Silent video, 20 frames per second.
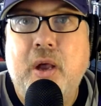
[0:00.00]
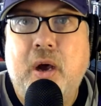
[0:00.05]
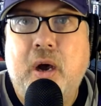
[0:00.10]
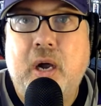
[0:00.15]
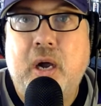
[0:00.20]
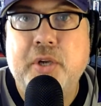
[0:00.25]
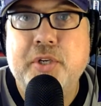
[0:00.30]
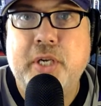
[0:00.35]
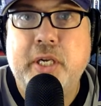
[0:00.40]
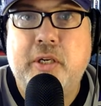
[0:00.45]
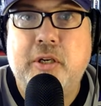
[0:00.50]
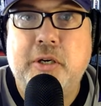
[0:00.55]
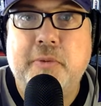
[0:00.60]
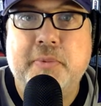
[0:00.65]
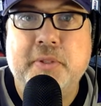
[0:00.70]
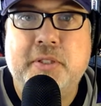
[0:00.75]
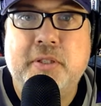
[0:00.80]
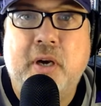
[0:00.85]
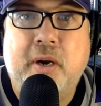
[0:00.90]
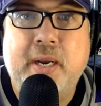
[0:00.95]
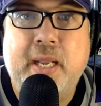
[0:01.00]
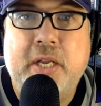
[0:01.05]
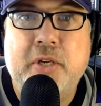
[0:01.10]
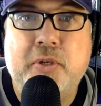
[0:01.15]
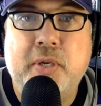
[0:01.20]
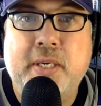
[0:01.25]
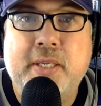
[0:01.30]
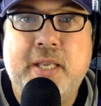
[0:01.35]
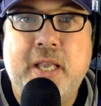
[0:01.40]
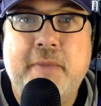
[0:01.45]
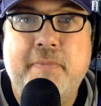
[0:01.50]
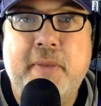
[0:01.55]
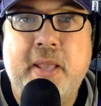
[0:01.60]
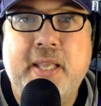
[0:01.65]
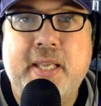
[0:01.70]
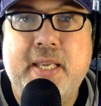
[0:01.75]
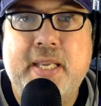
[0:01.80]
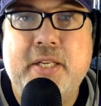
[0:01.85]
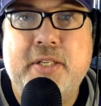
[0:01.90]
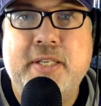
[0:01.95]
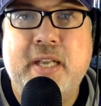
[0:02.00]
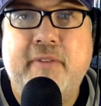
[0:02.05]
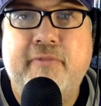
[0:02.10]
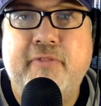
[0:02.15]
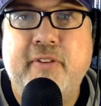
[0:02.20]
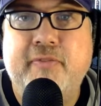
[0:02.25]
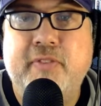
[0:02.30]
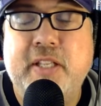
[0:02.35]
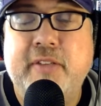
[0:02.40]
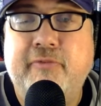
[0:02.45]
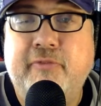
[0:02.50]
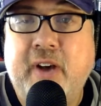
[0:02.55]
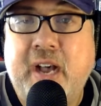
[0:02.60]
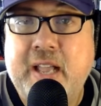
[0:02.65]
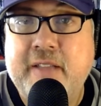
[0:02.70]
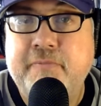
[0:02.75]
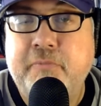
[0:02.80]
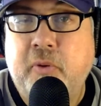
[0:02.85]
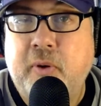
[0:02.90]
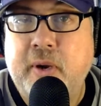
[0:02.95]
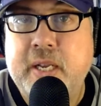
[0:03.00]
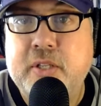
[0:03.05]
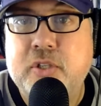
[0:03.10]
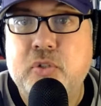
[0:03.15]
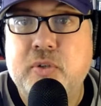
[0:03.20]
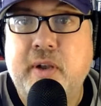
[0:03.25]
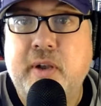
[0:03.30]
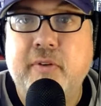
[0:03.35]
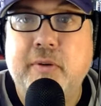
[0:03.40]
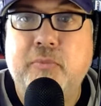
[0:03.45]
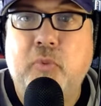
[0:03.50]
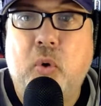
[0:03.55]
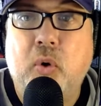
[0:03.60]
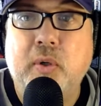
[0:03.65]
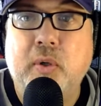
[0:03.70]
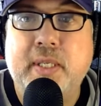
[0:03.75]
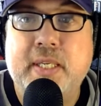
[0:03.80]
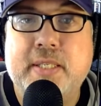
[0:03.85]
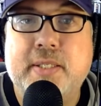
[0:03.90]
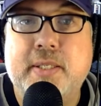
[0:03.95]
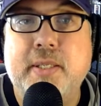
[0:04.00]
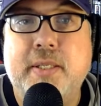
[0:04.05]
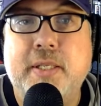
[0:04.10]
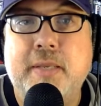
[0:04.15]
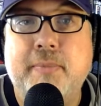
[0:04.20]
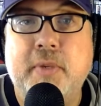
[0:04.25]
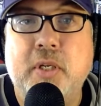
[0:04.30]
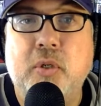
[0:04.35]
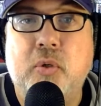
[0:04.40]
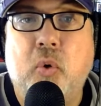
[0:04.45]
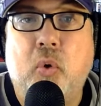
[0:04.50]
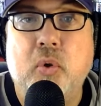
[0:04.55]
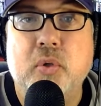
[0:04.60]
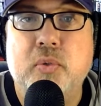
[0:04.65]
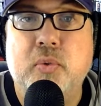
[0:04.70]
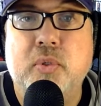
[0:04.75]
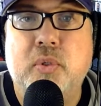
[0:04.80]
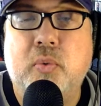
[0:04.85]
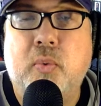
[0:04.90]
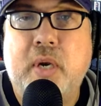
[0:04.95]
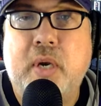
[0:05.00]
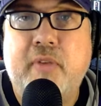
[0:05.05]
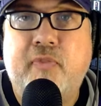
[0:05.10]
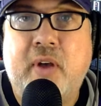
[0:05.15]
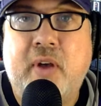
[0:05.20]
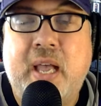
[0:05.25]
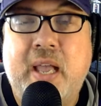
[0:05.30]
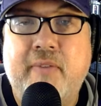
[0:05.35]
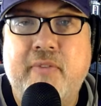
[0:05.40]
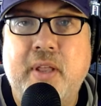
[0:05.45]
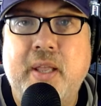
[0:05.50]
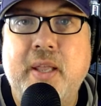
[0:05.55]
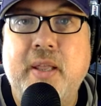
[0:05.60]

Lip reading: Andre Kopitar and Adrian Kempe each have 55 points. Trevor Moore leads the team in goals with 25.